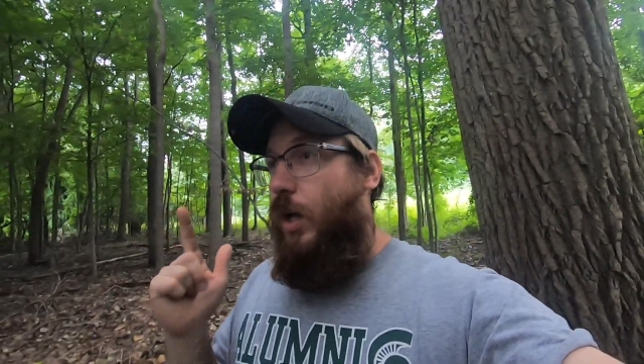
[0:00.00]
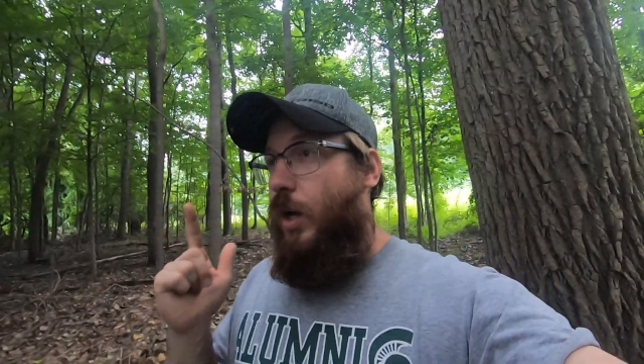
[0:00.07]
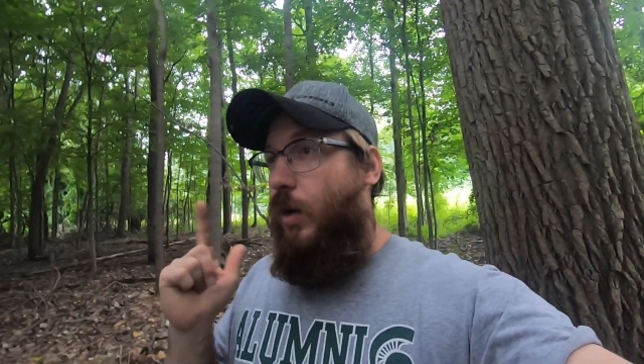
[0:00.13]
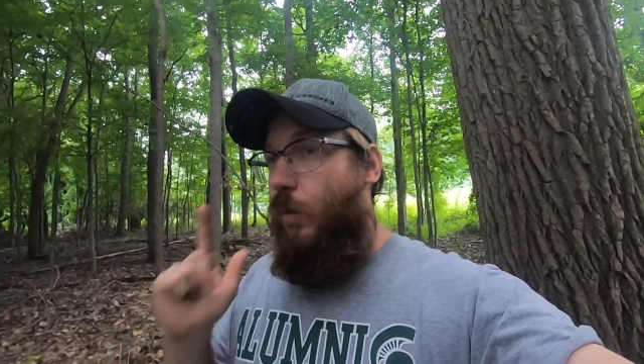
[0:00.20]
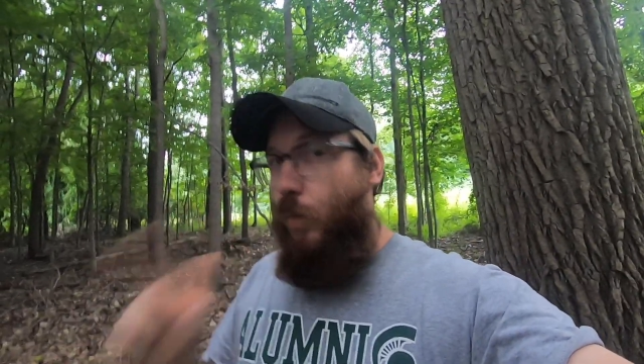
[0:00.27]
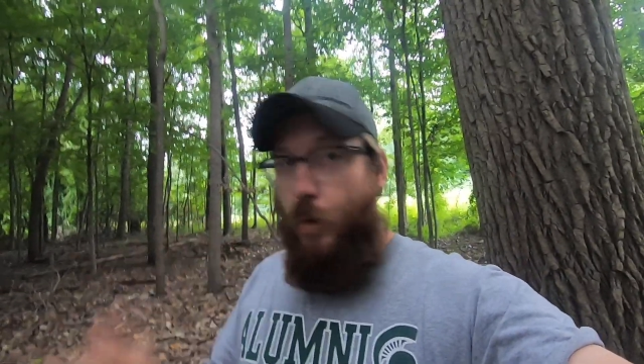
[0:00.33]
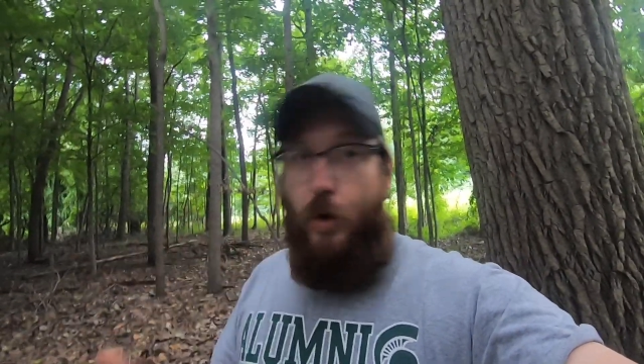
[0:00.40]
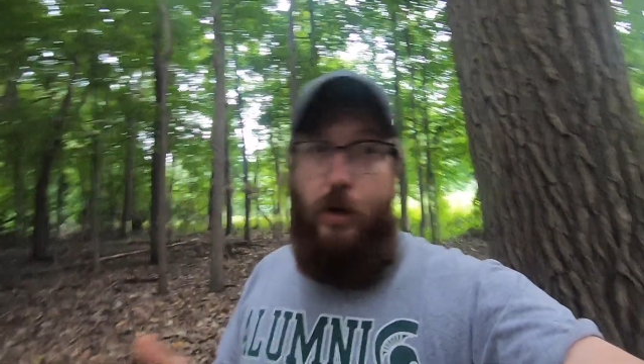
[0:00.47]

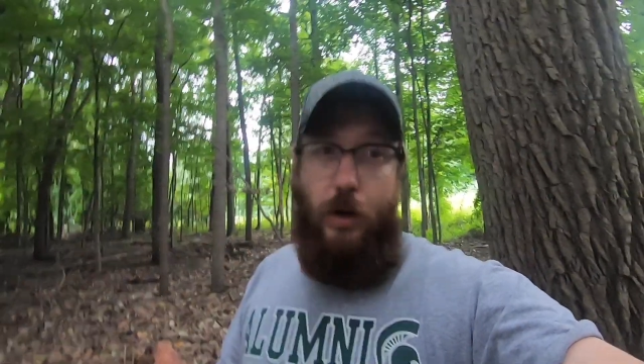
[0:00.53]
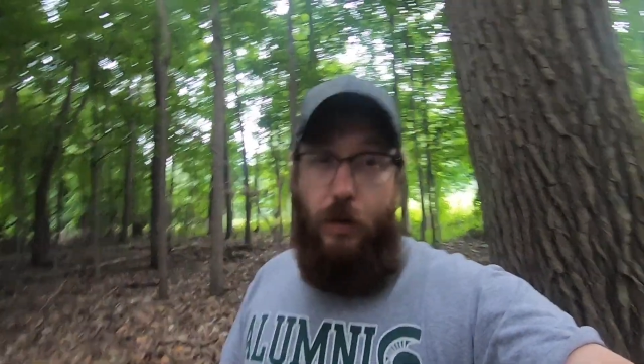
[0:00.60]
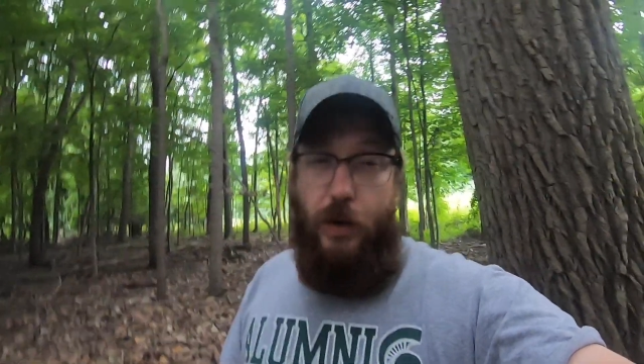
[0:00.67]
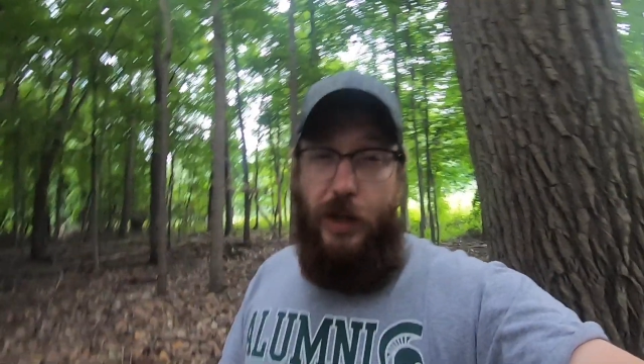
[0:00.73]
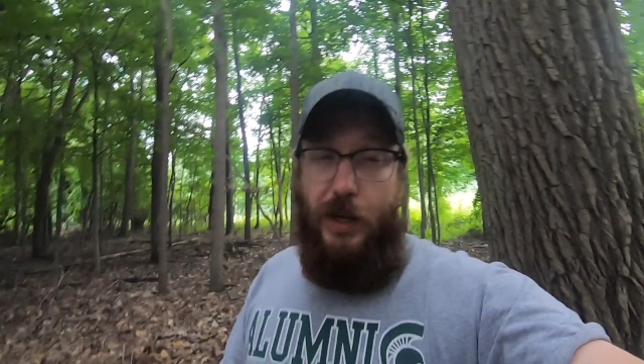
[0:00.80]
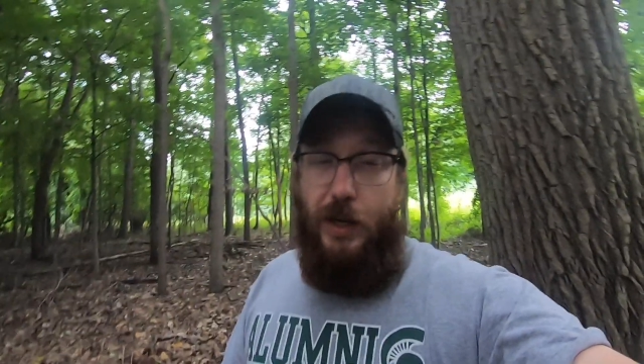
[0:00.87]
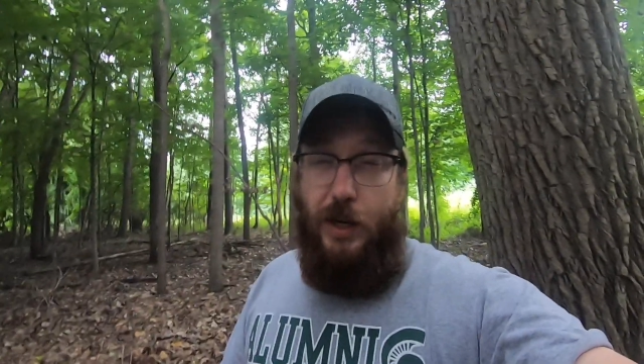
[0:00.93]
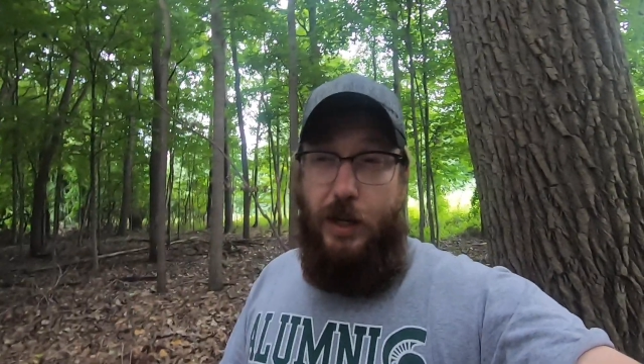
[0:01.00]
we're
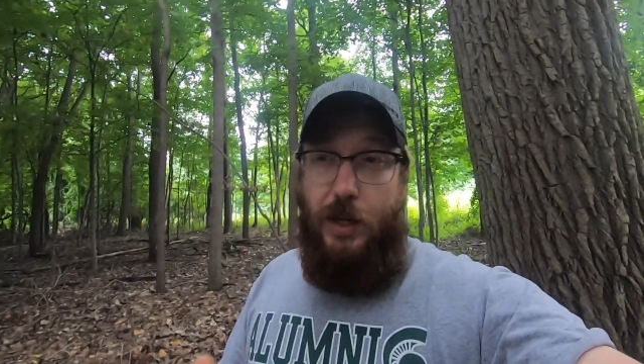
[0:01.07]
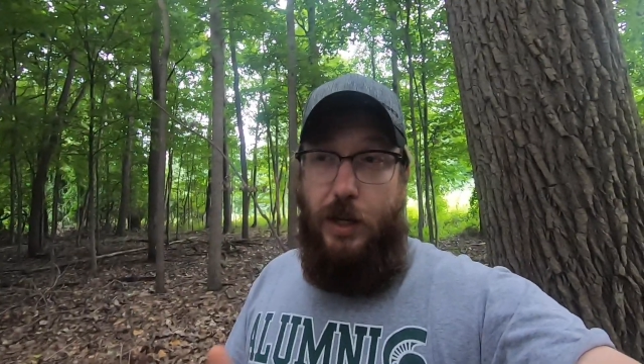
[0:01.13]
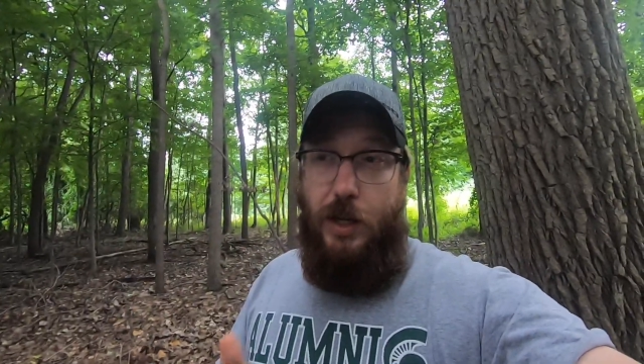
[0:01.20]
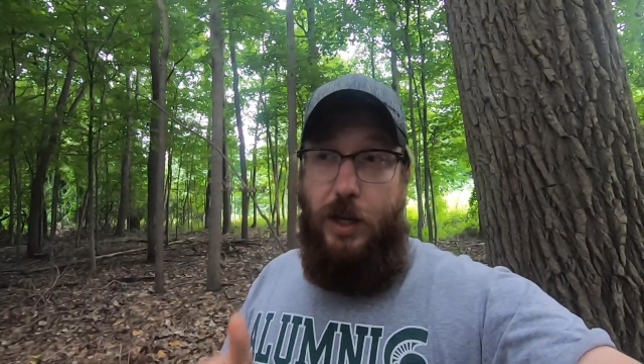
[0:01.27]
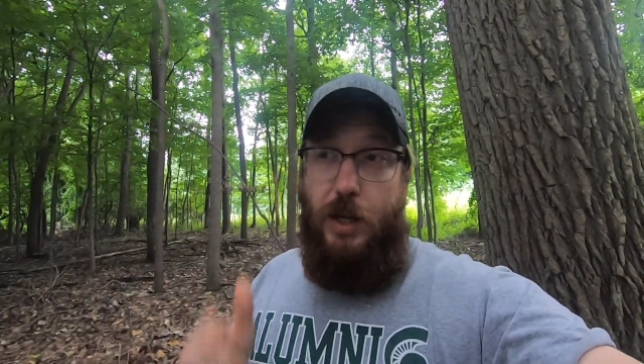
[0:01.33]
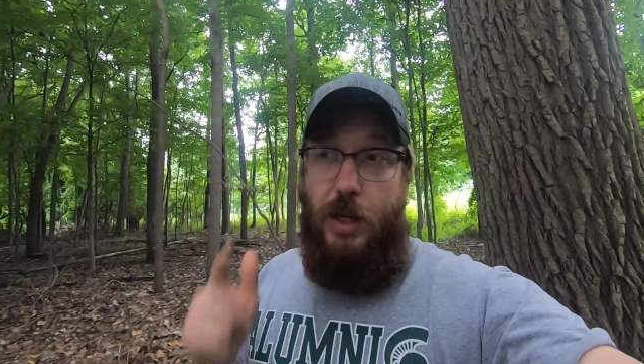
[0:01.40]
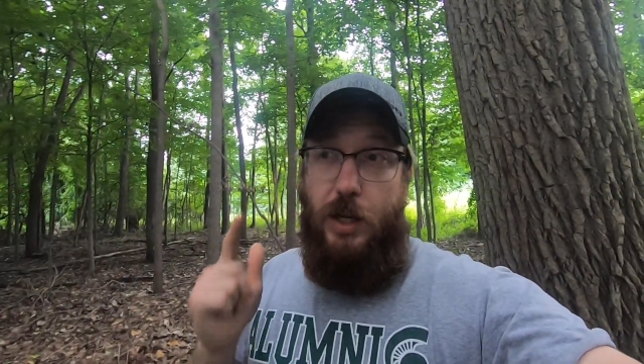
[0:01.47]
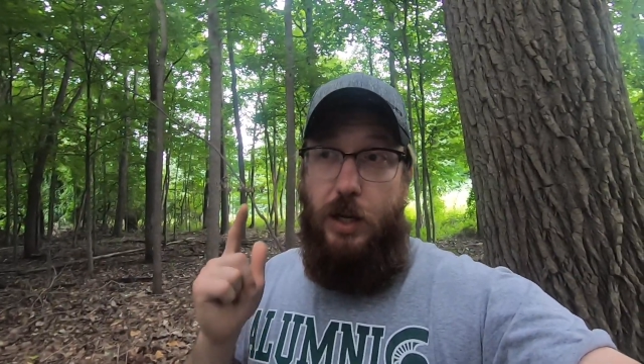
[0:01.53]
going
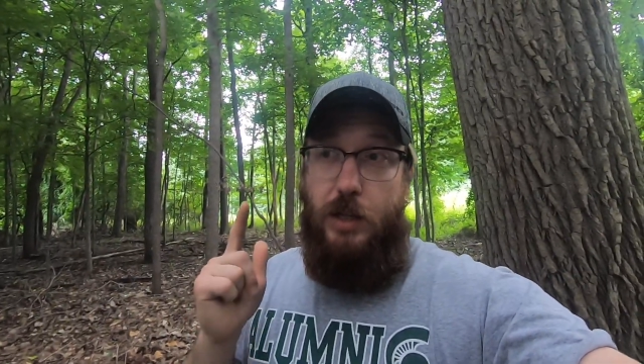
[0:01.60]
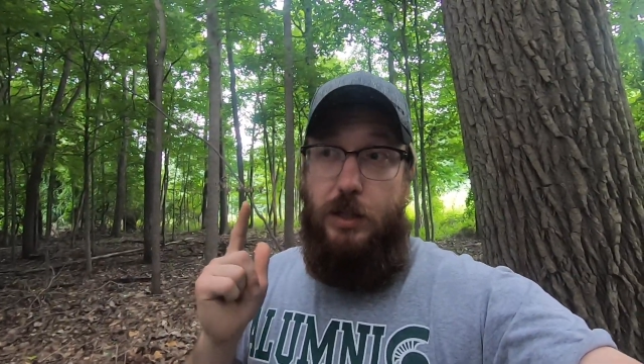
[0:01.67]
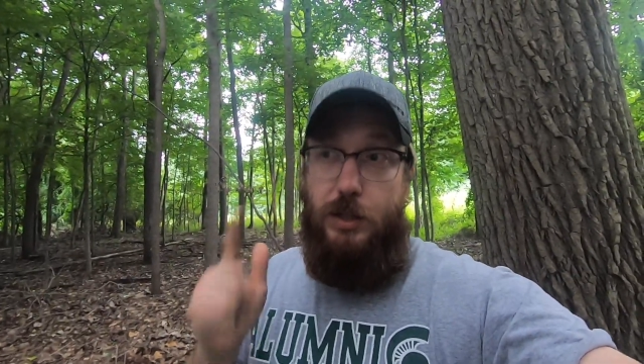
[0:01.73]
to